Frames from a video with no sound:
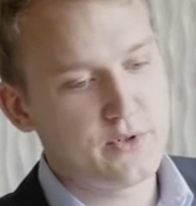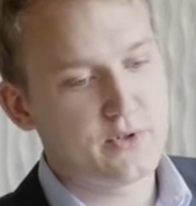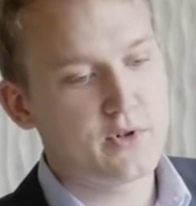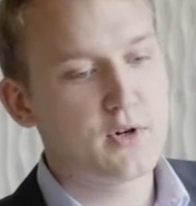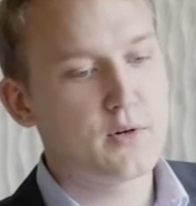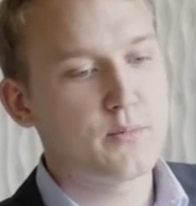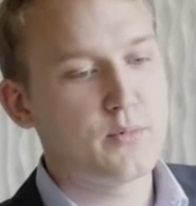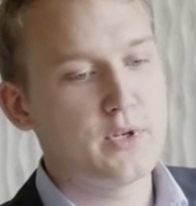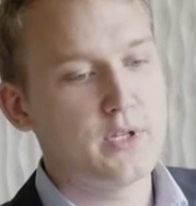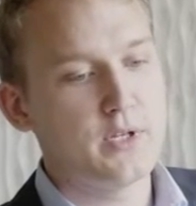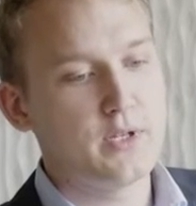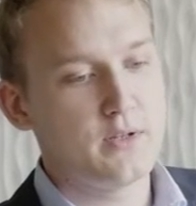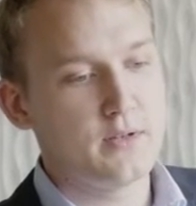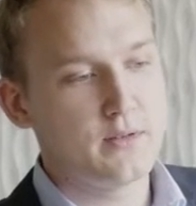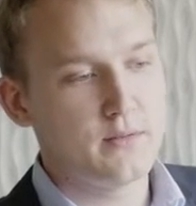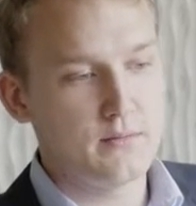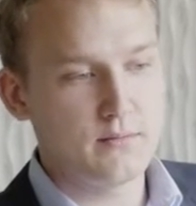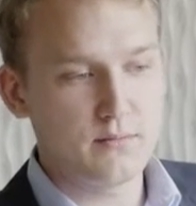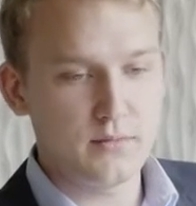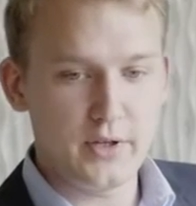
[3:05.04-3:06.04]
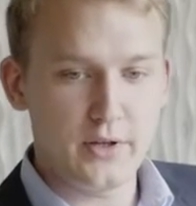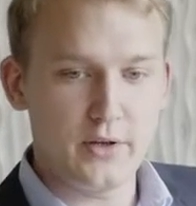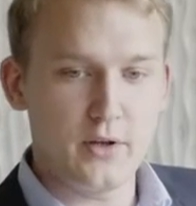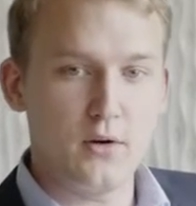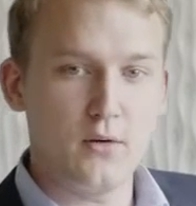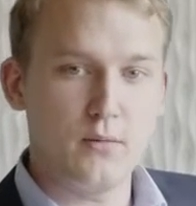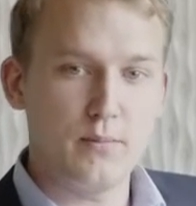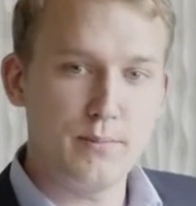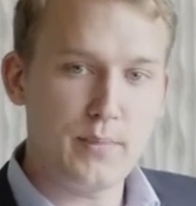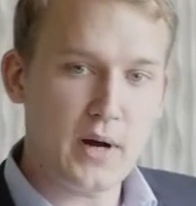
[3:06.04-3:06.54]
interpret, you
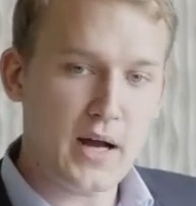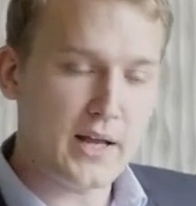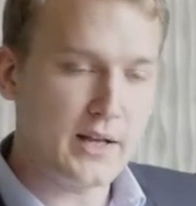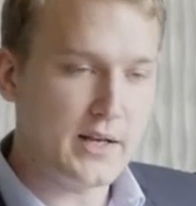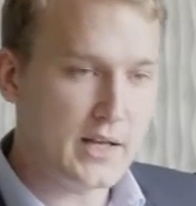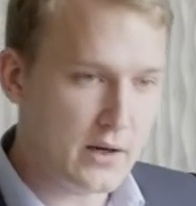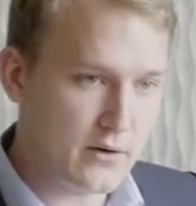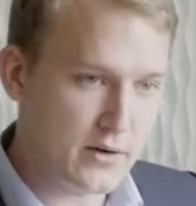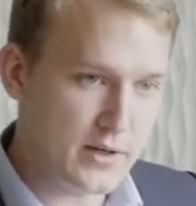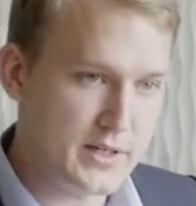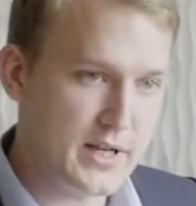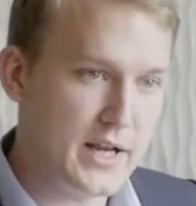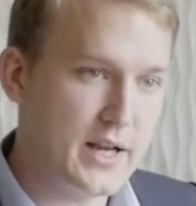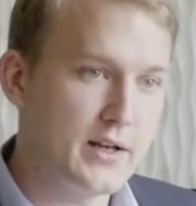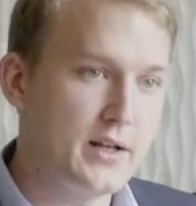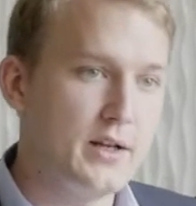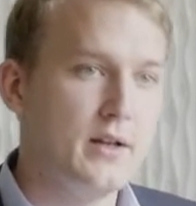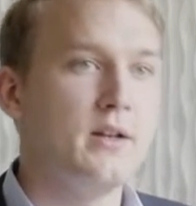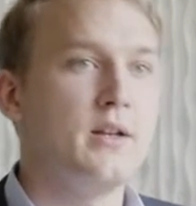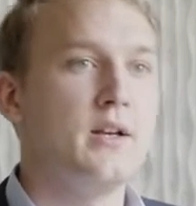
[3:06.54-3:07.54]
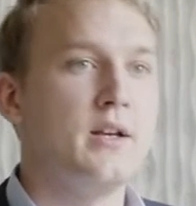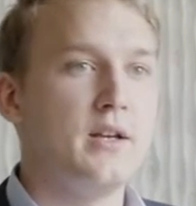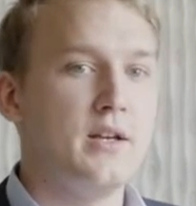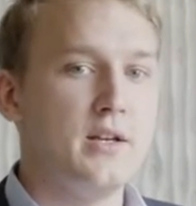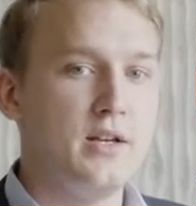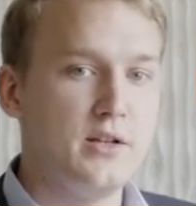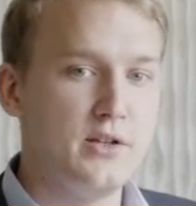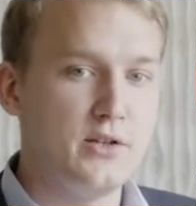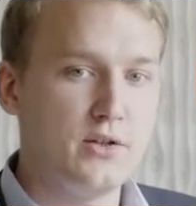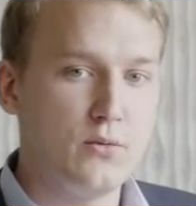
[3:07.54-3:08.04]
know, binary data
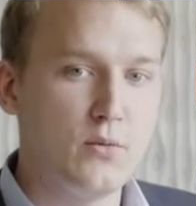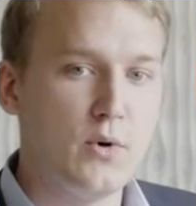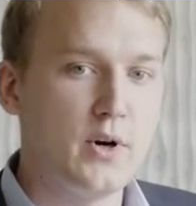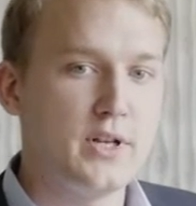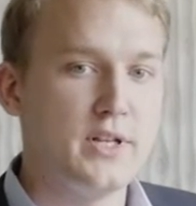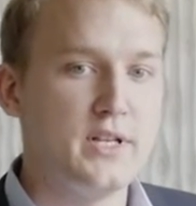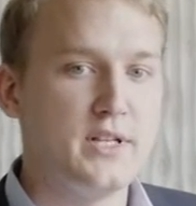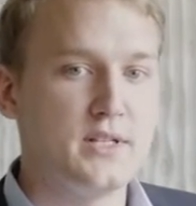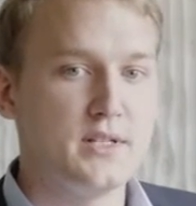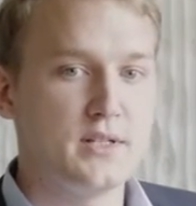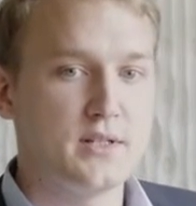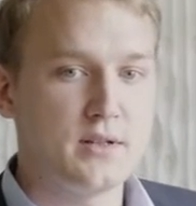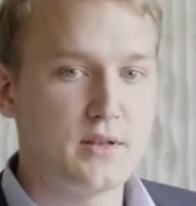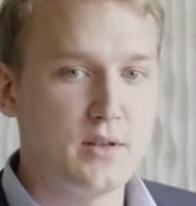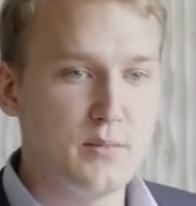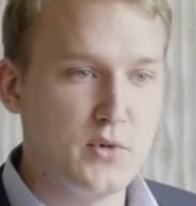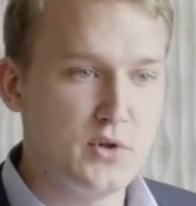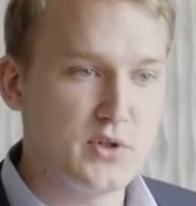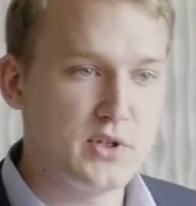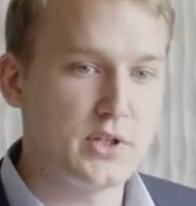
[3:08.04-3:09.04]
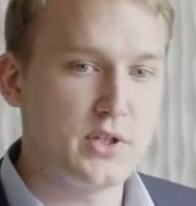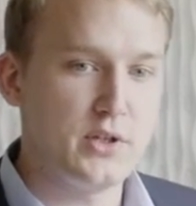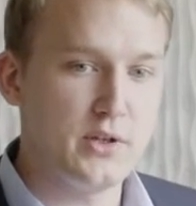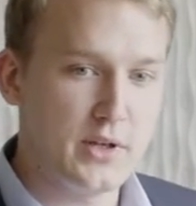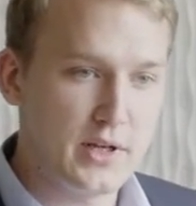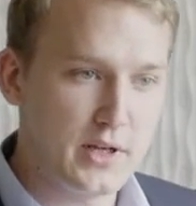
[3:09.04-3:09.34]
into what is the music you